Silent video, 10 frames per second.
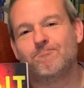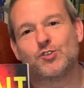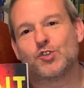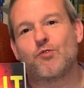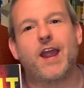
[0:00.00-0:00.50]

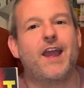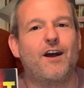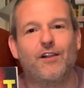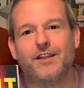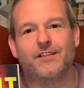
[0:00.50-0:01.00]

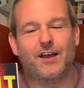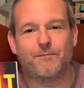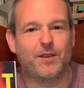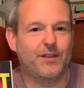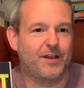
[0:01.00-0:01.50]
trail and
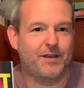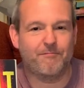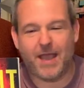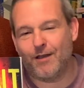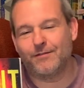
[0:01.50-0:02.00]
up in the
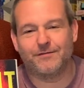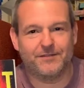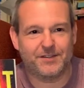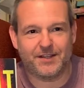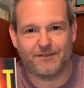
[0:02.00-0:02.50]

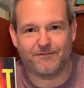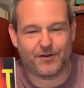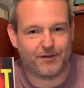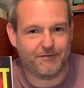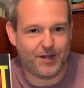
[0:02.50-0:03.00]
mountains and
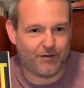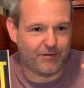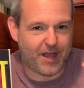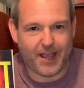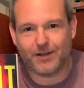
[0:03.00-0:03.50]
for, you
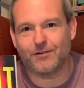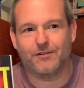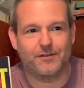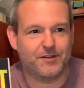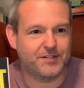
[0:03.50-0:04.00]
know,
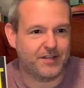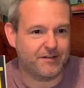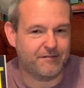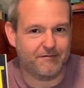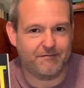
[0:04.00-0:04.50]
hikers
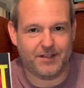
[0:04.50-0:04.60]
and